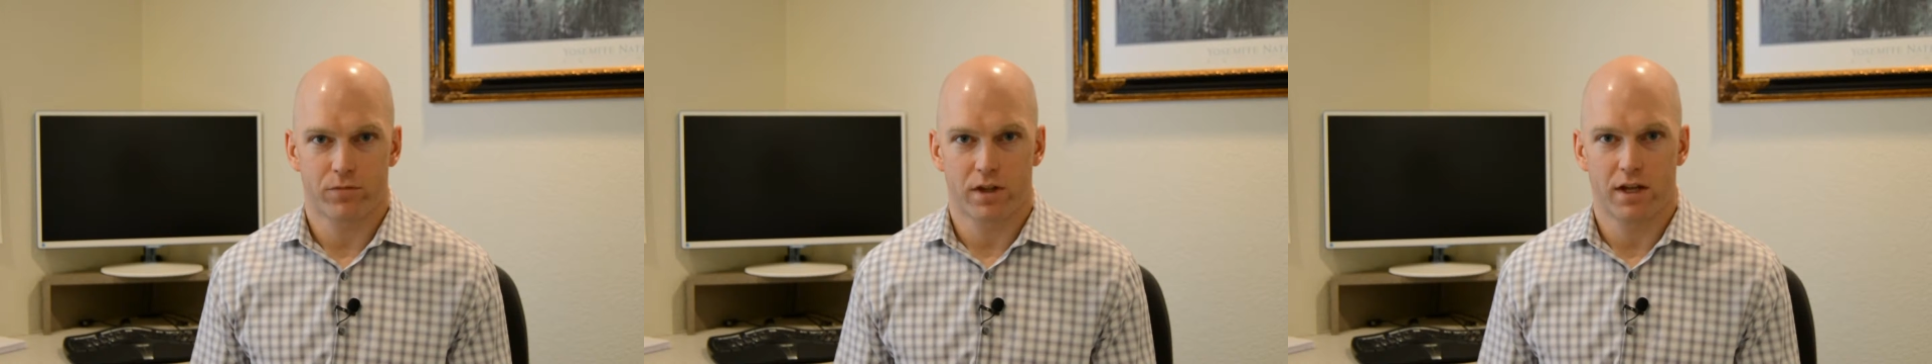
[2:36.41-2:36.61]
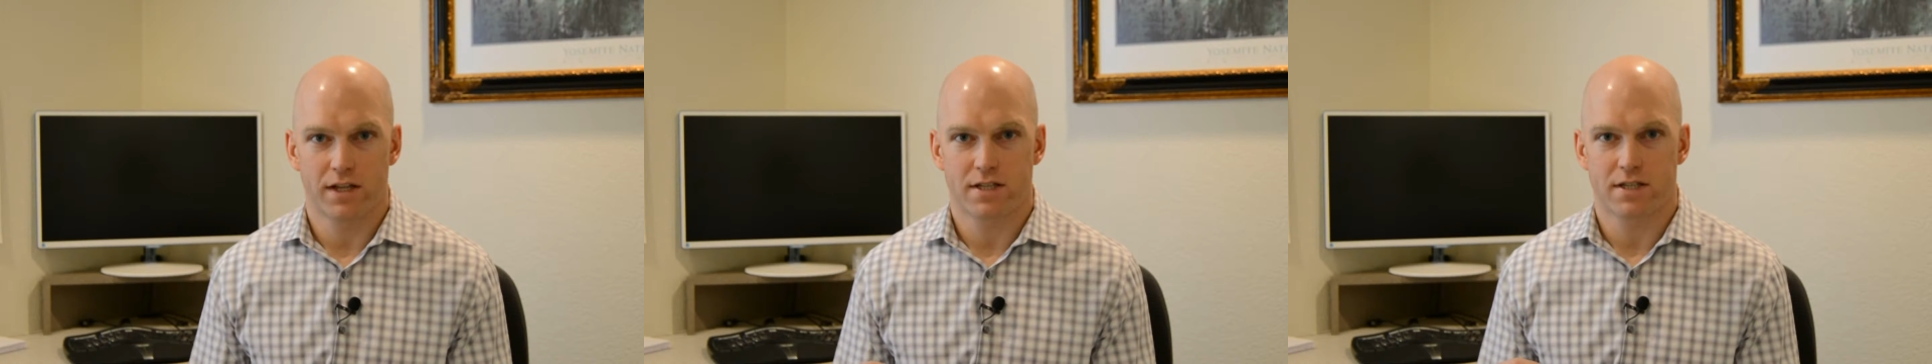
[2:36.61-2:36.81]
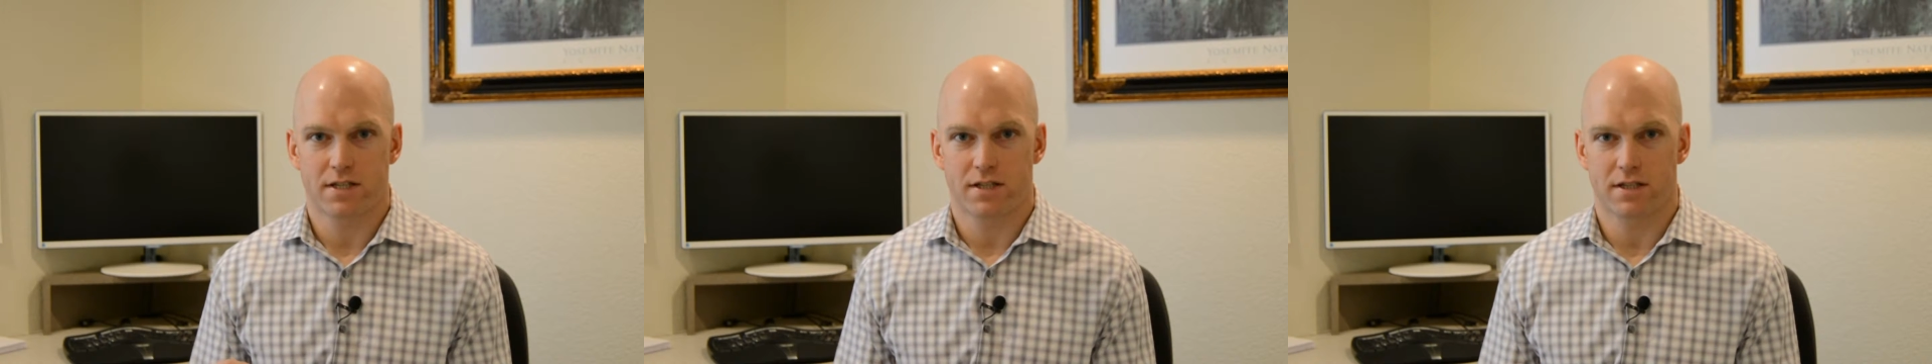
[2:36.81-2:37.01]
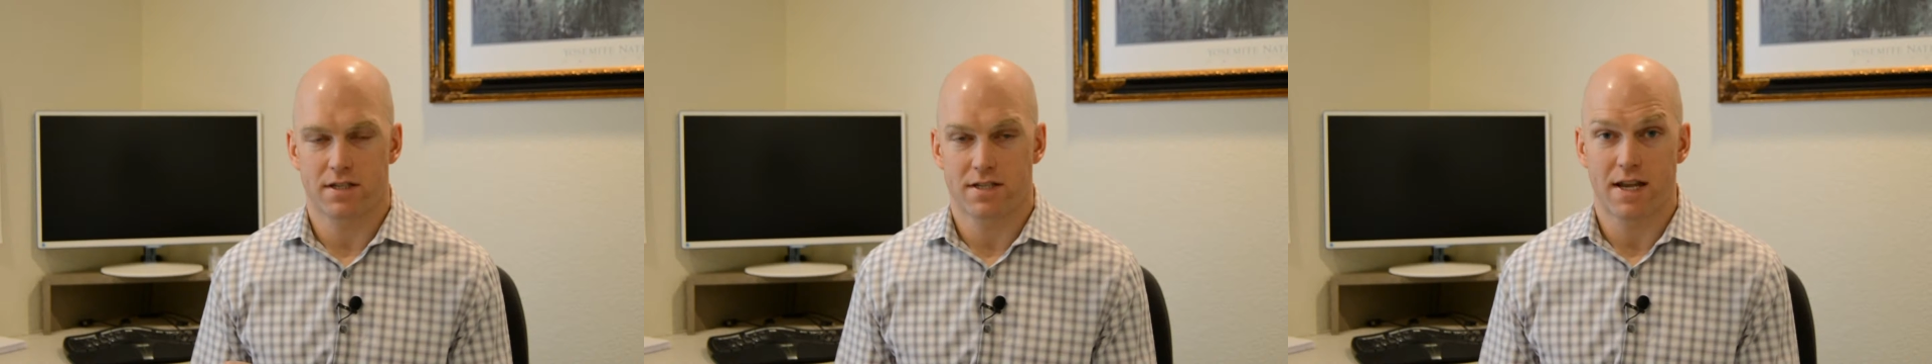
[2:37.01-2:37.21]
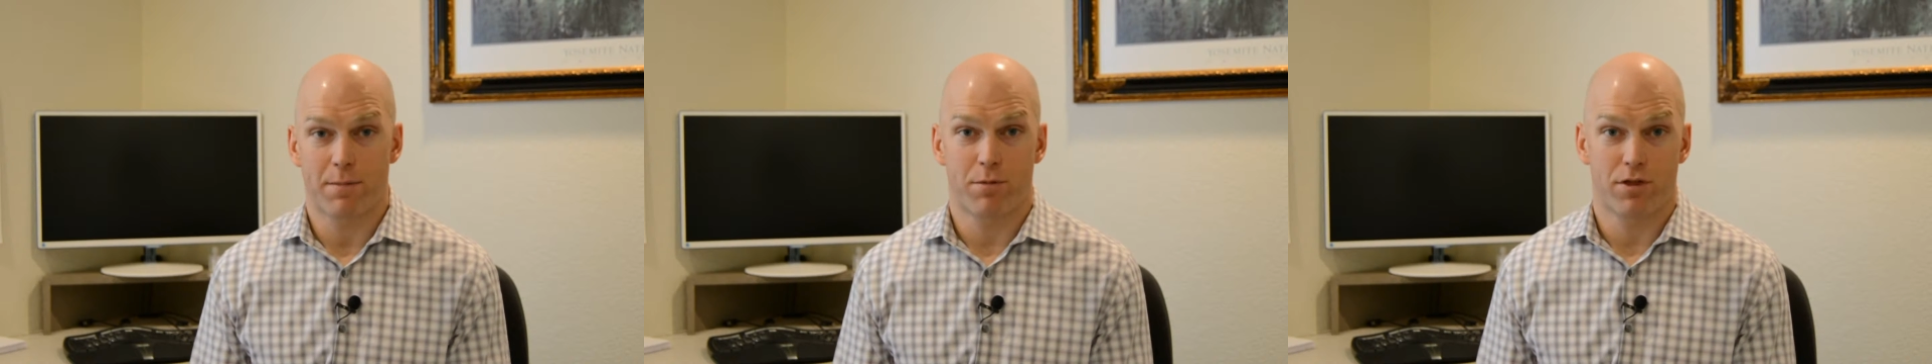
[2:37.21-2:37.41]
It's
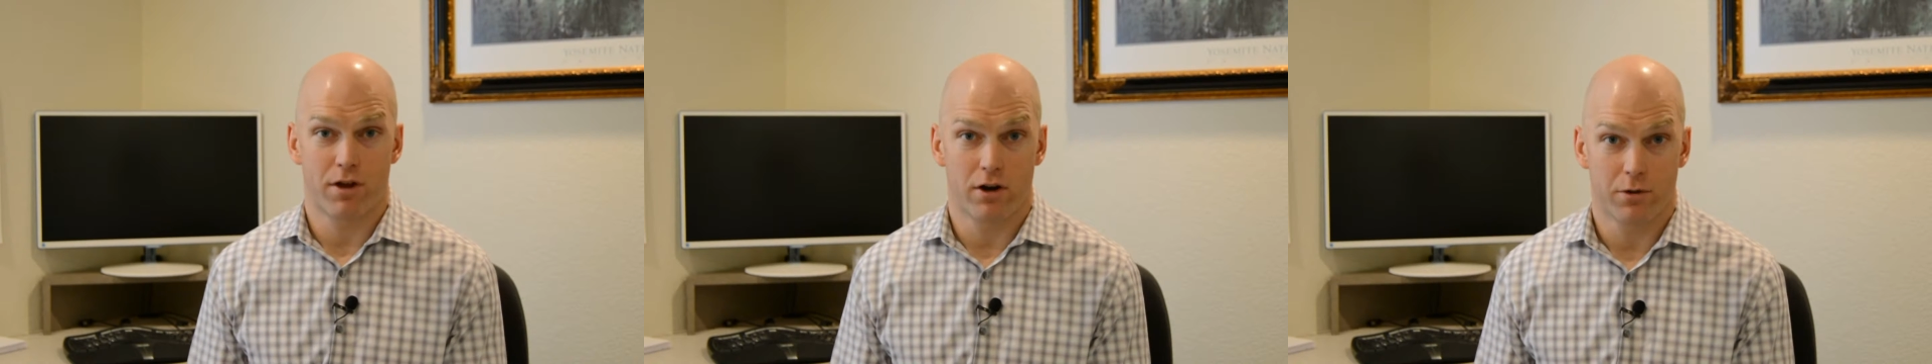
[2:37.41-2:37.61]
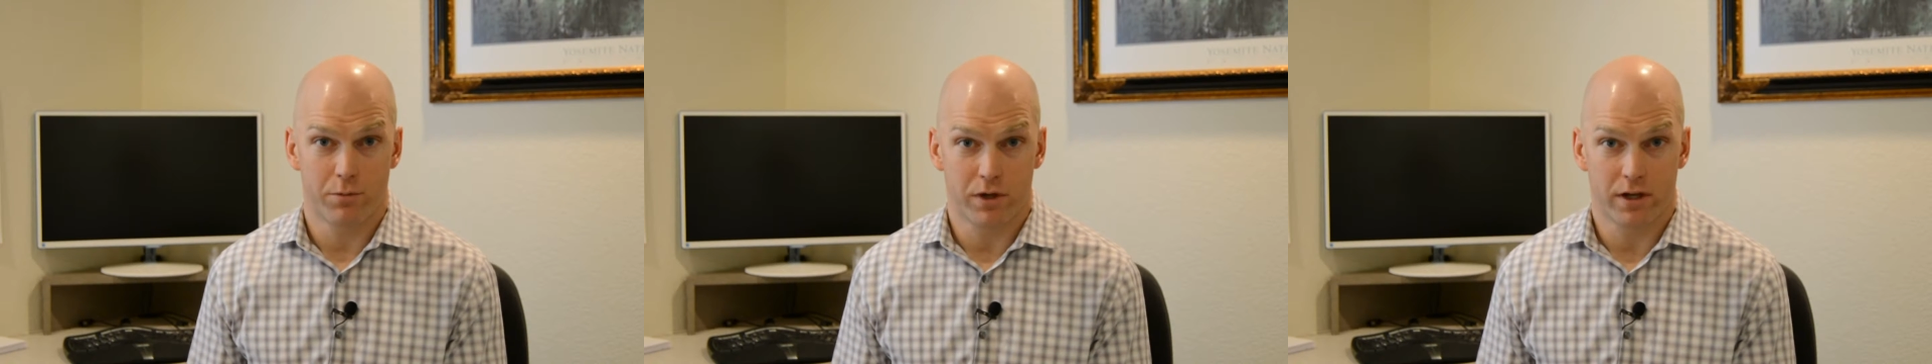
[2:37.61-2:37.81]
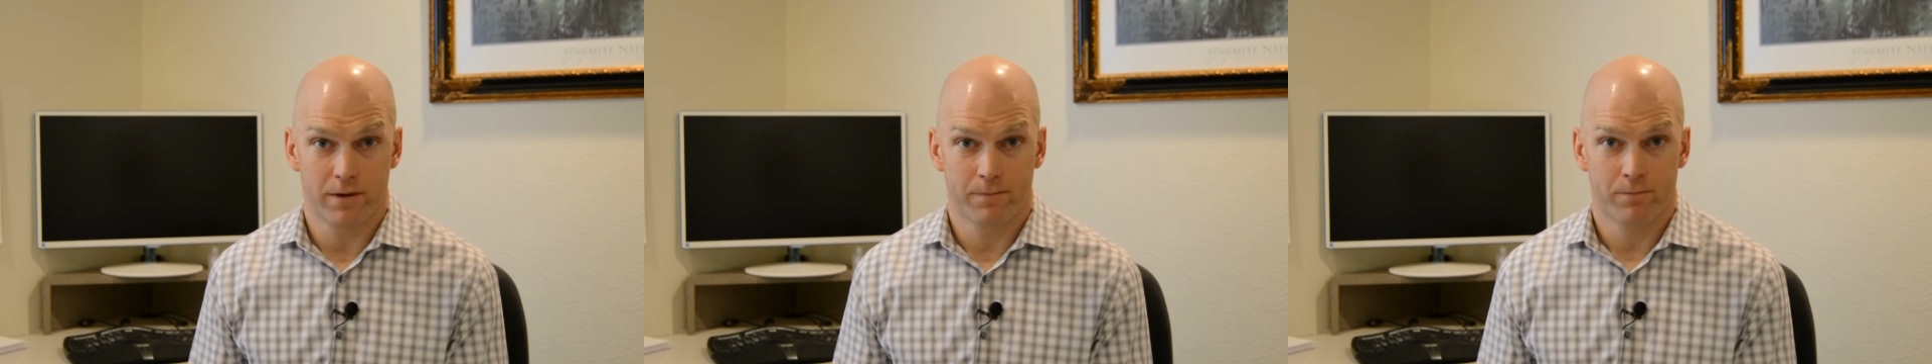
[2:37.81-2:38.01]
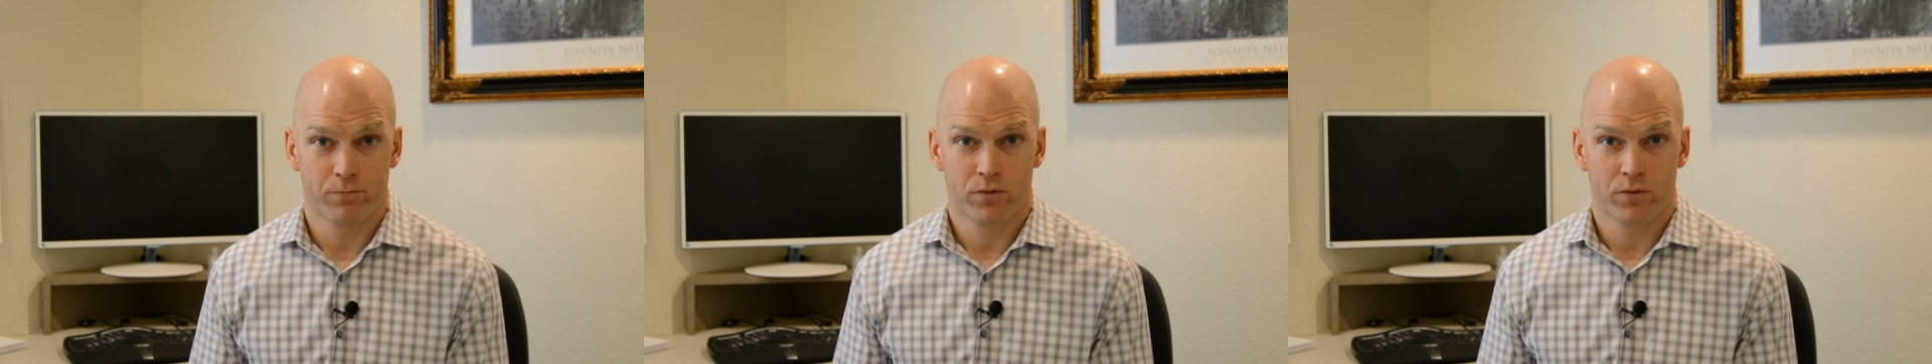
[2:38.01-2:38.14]
step therapy.